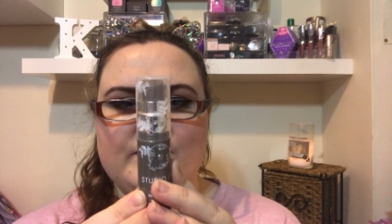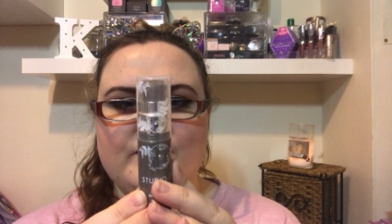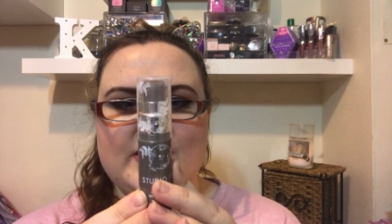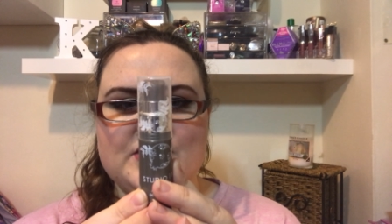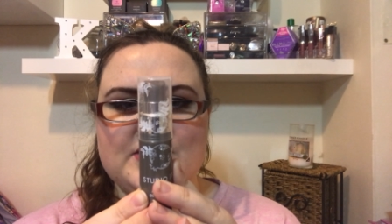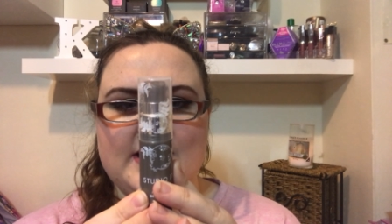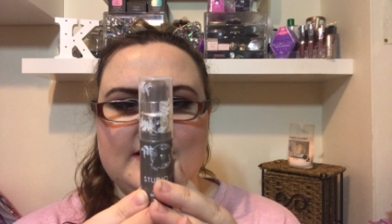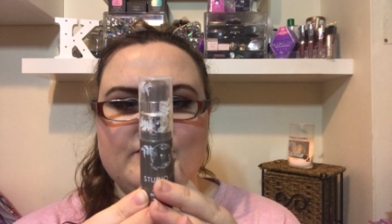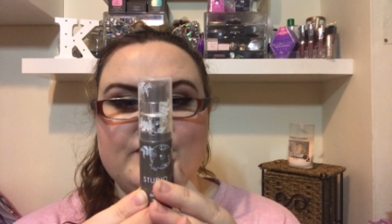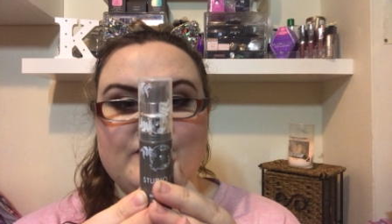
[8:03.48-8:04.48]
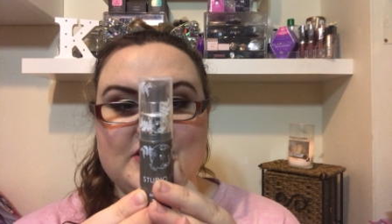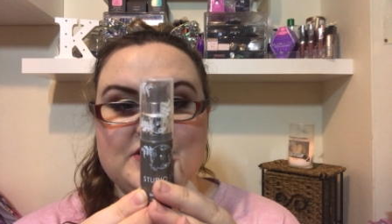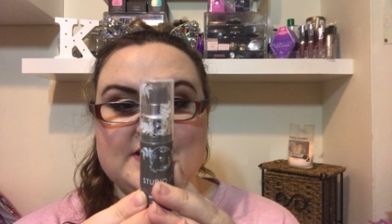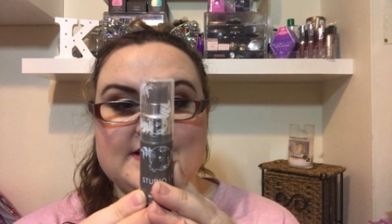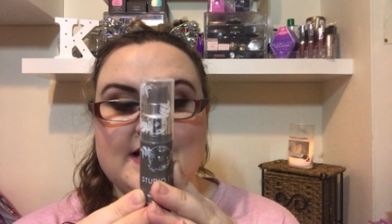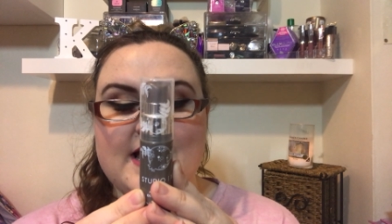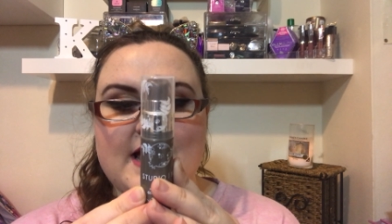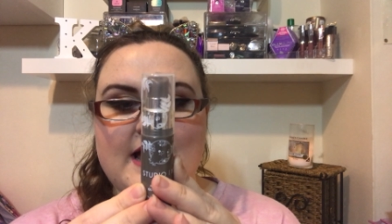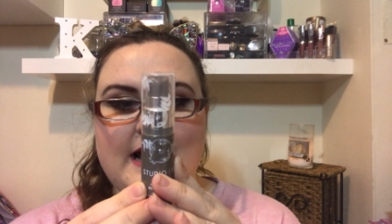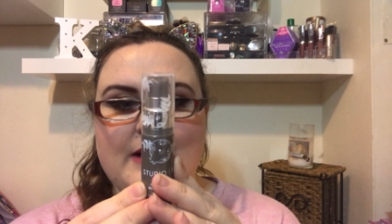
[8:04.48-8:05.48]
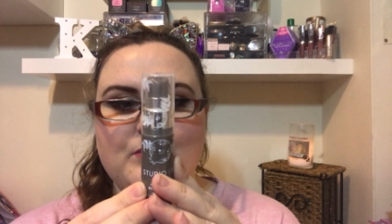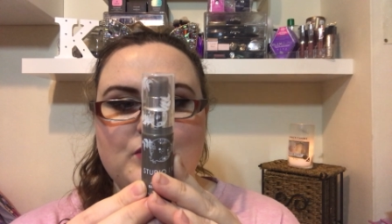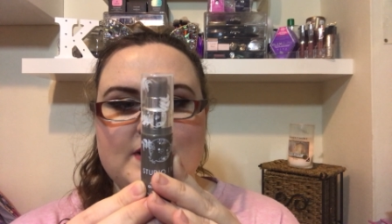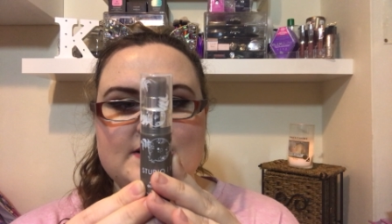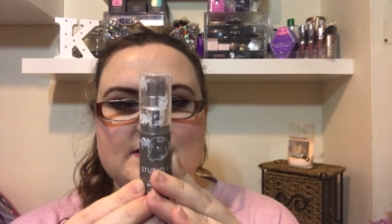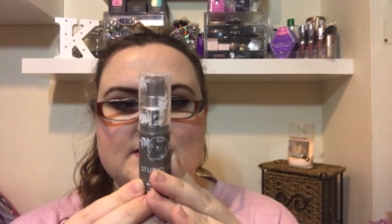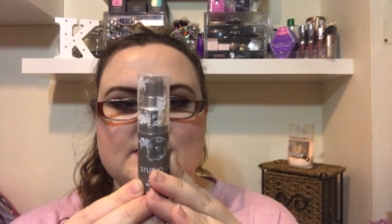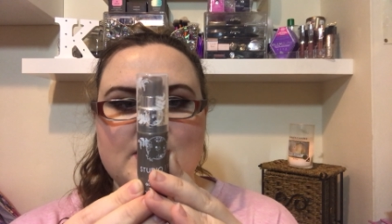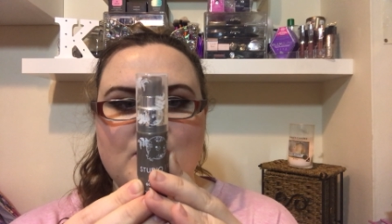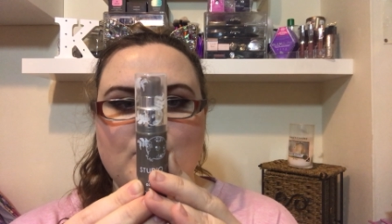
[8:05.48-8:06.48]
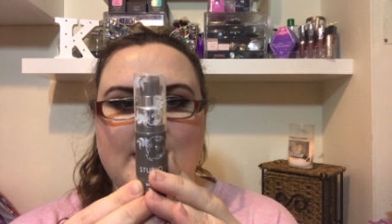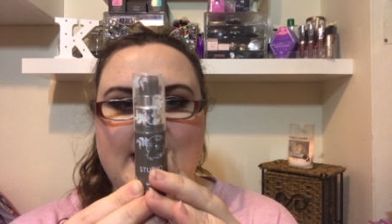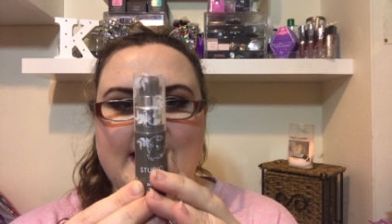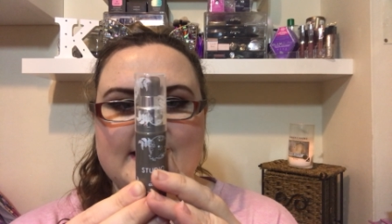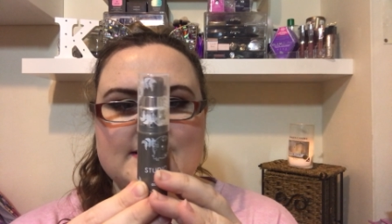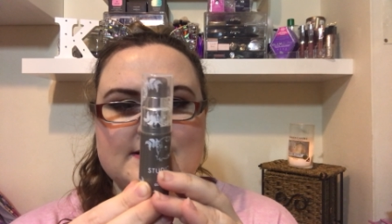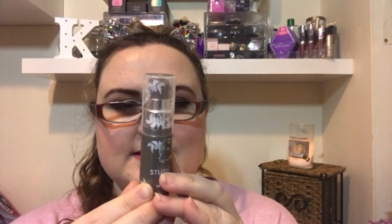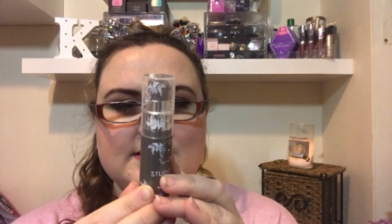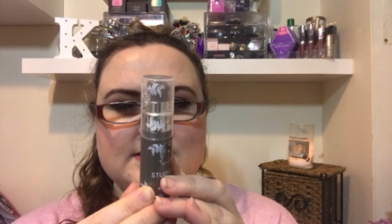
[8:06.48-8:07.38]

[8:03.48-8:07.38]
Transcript: refreshes and brightens dull and